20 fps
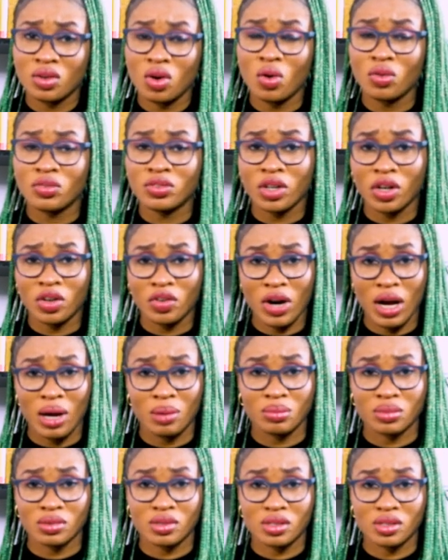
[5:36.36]
of the
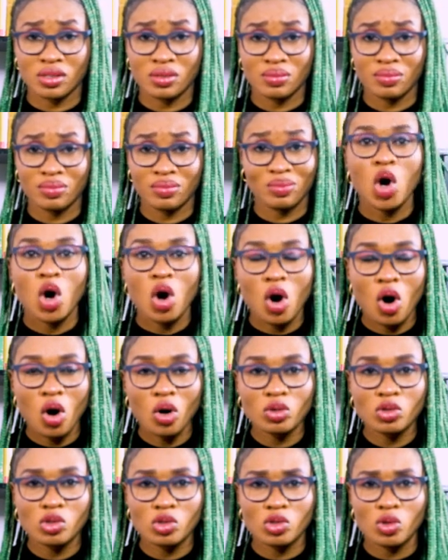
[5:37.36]
cramps.
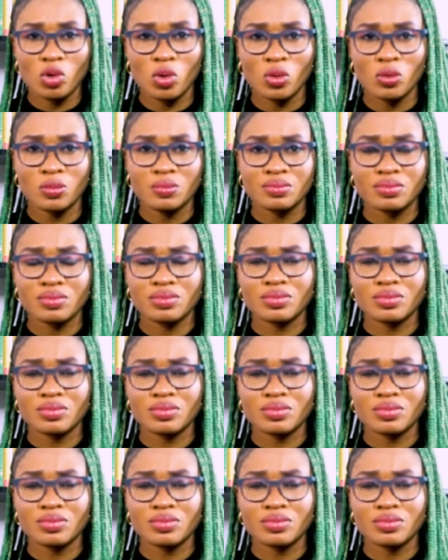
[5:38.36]
Also,